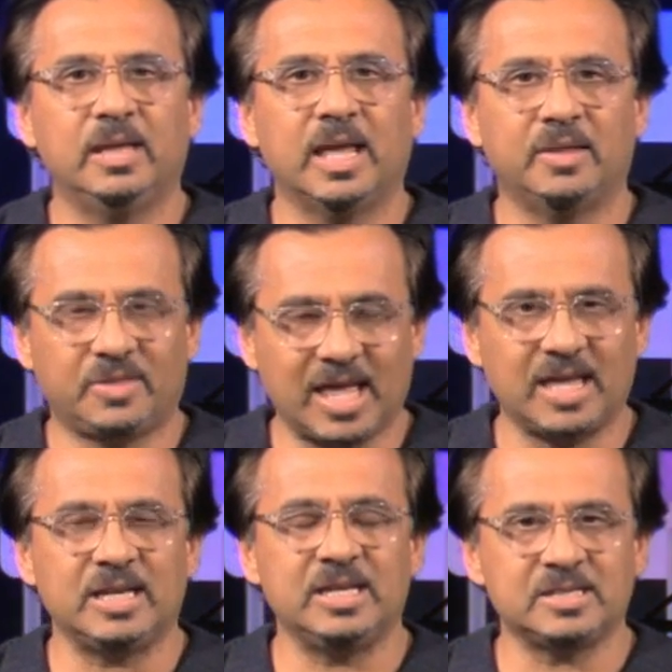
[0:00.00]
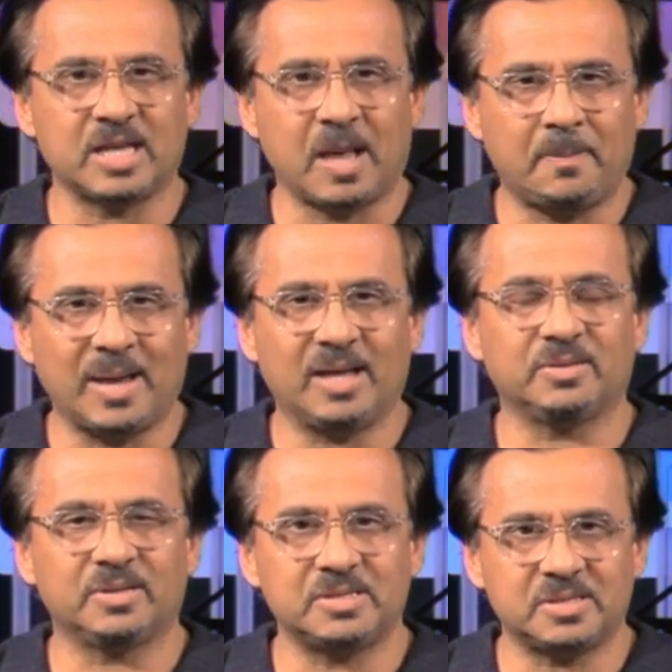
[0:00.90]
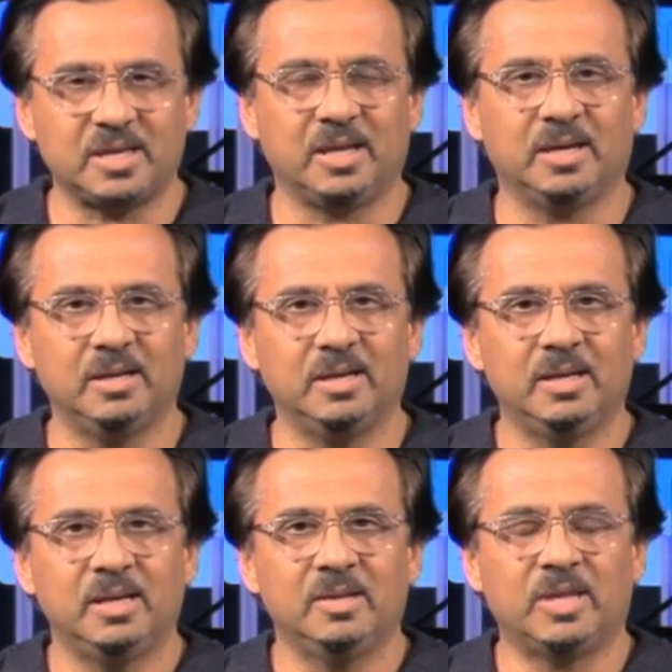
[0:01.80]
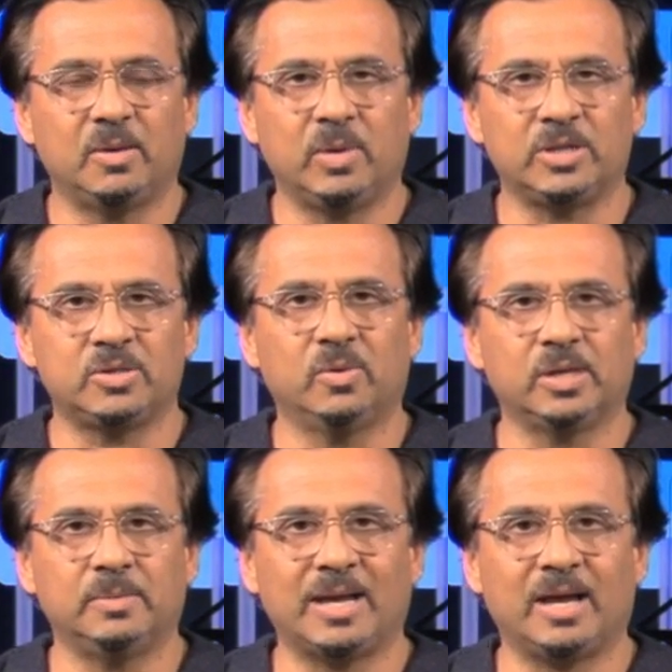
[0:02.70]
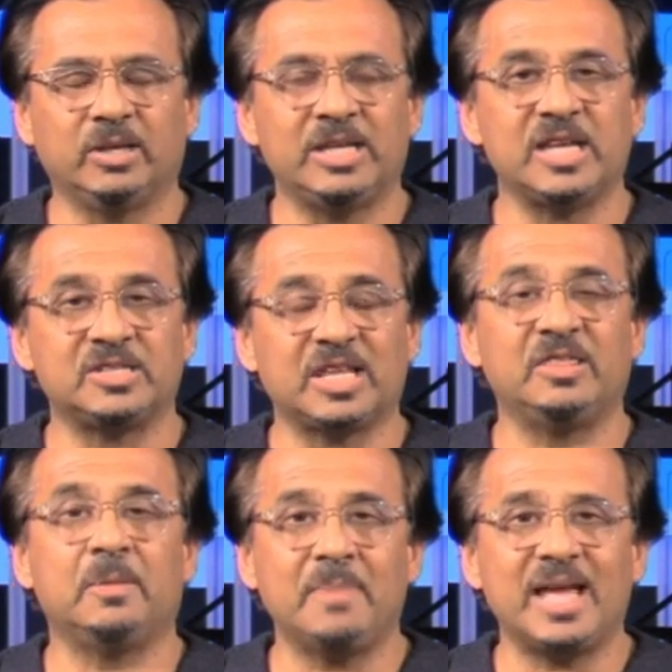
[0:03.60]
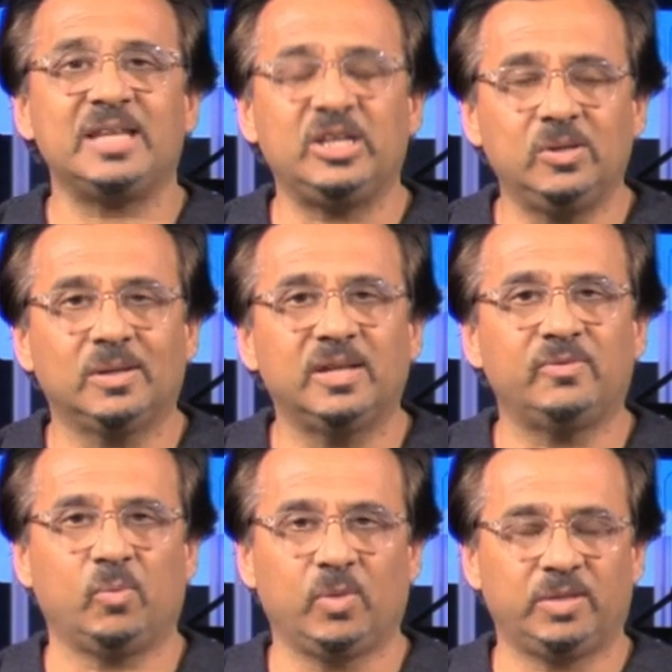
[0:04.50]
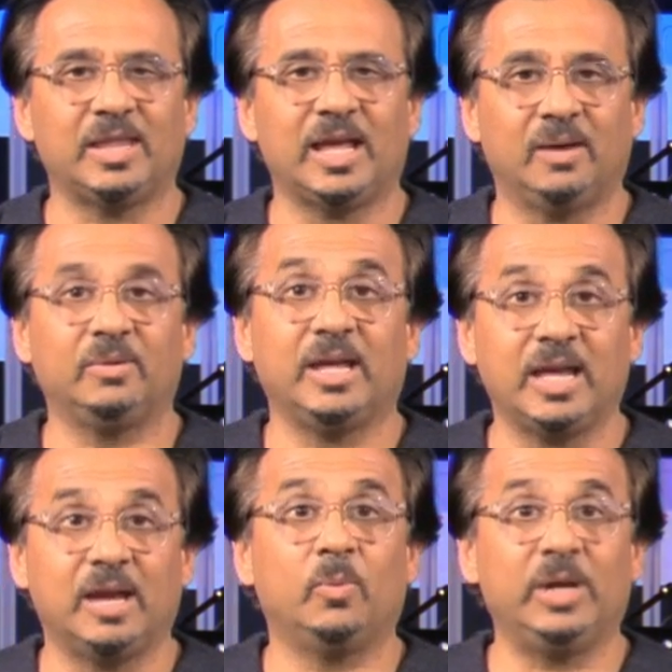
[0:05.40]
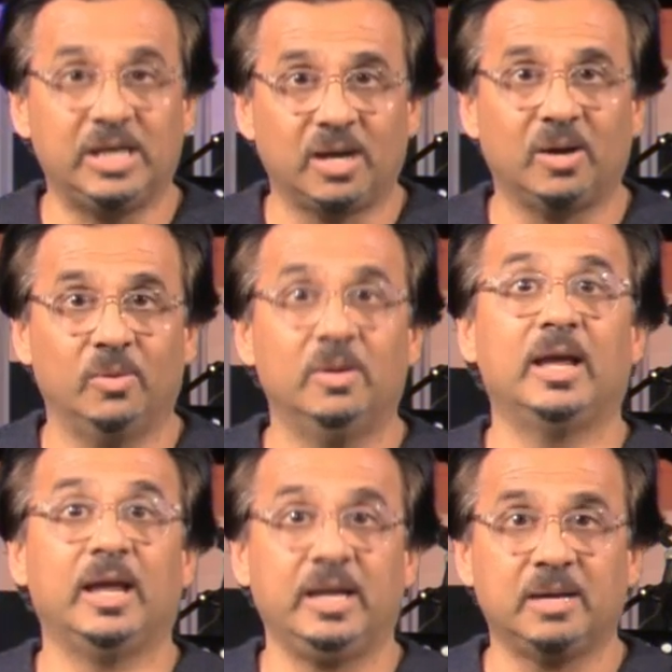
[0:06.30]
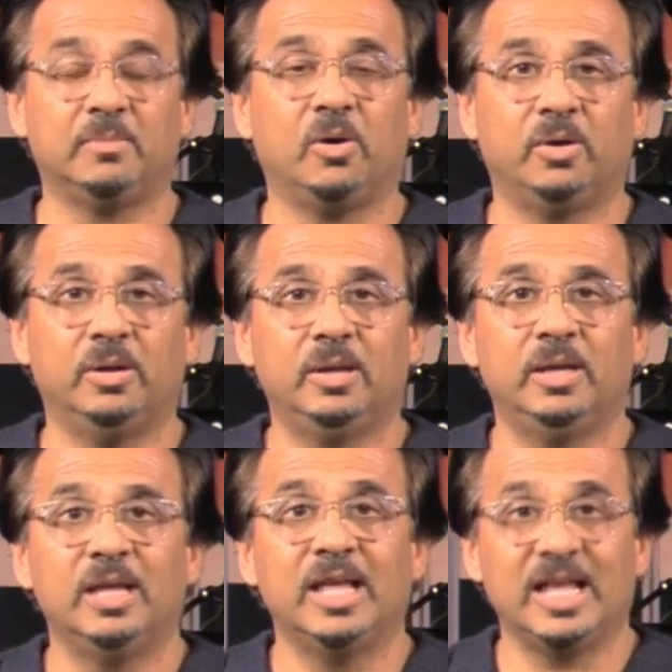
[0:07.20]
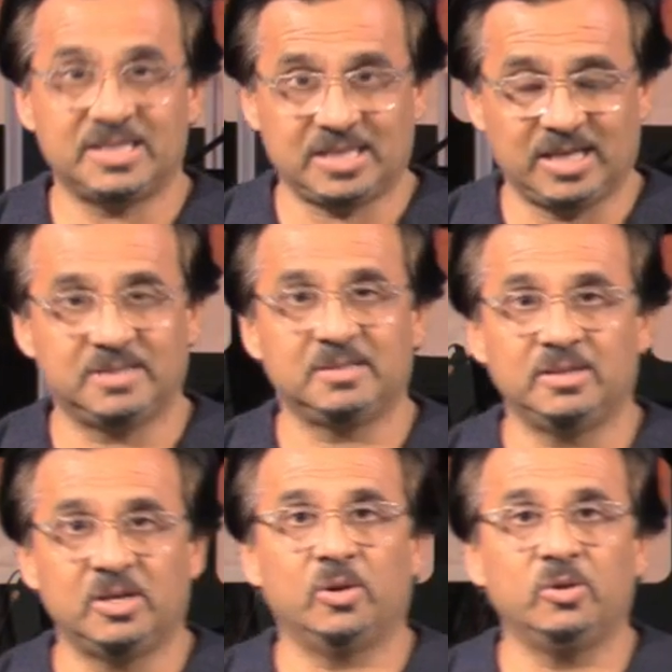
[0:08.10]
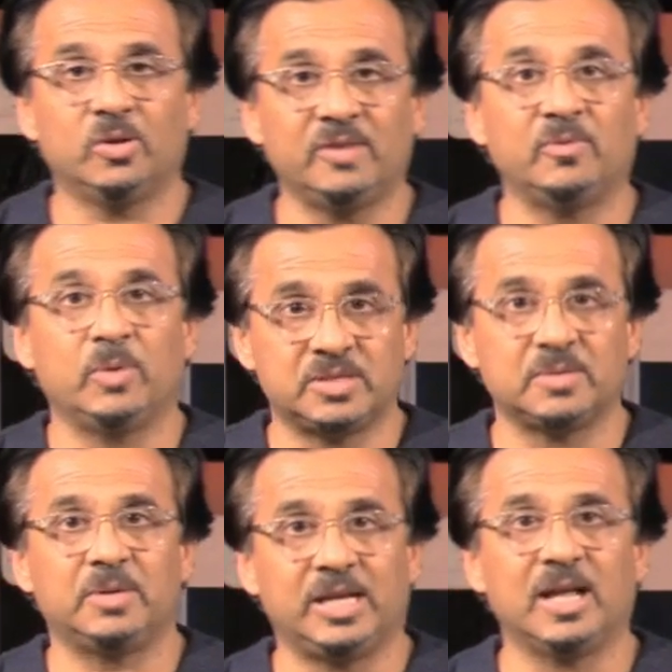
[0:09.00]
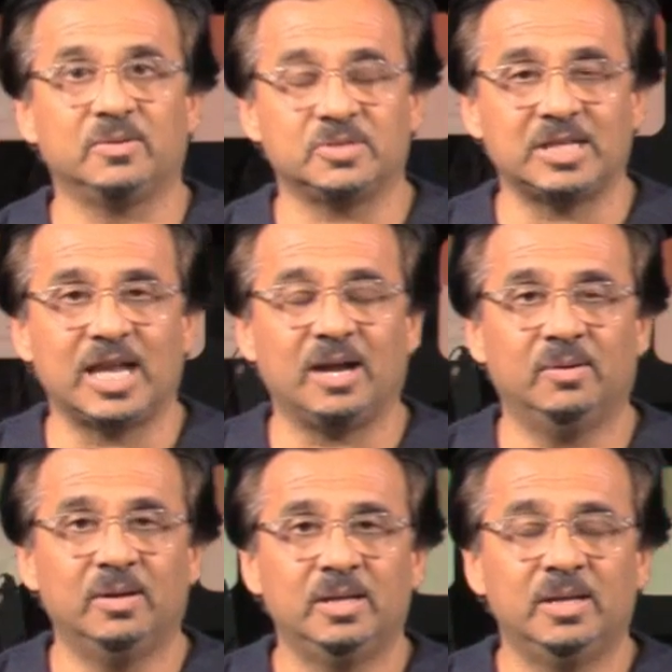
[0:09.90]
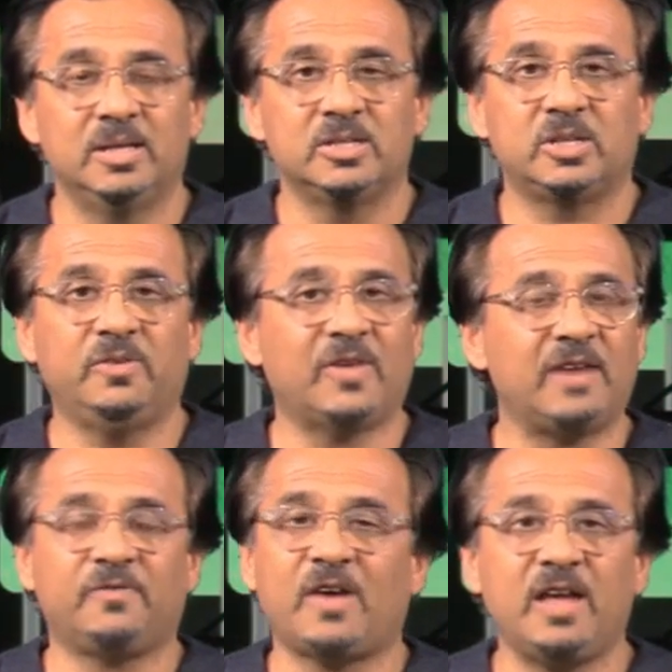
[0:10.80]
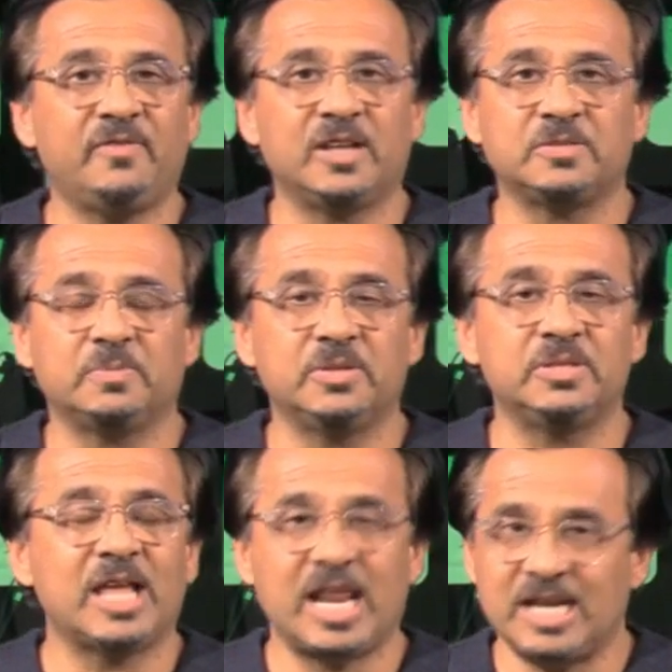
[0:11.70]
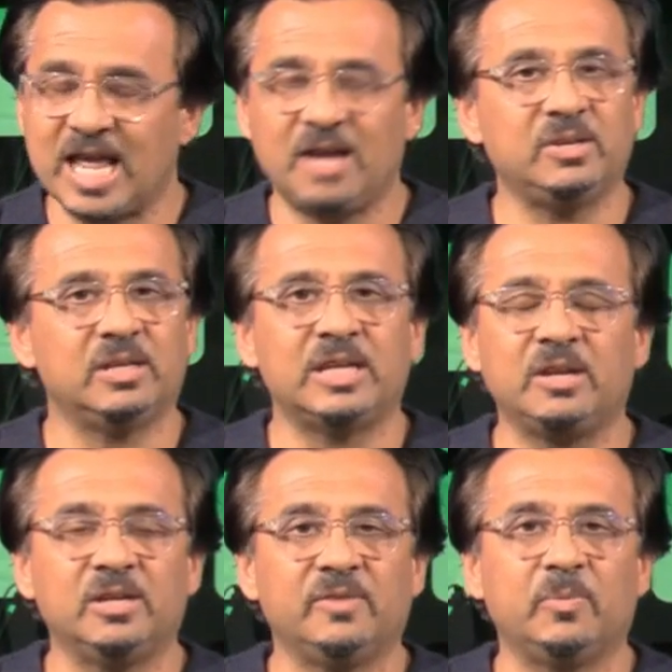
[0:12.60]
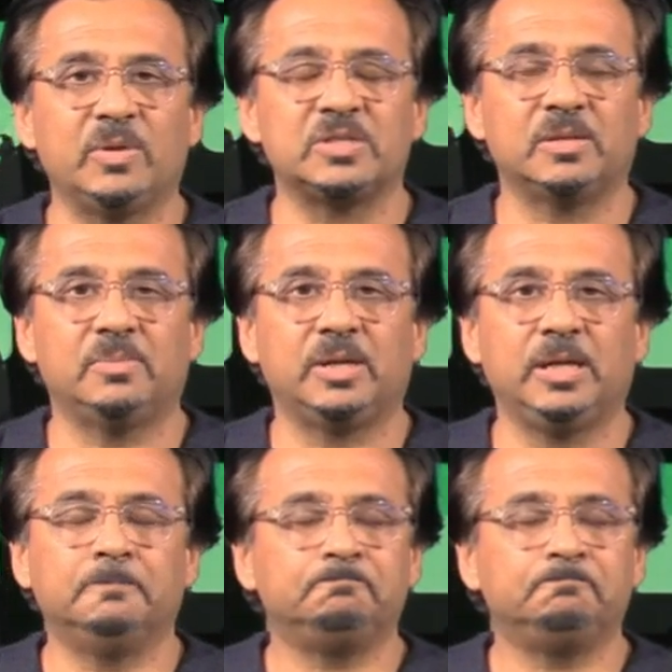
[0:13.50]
And that is about the sin that we're talking about. Yes, and the man that you're living with now, yeah, we know. Hey, come on. It's you know, you're living with somebody else now. So you've had five husbands, now you're living with somebody.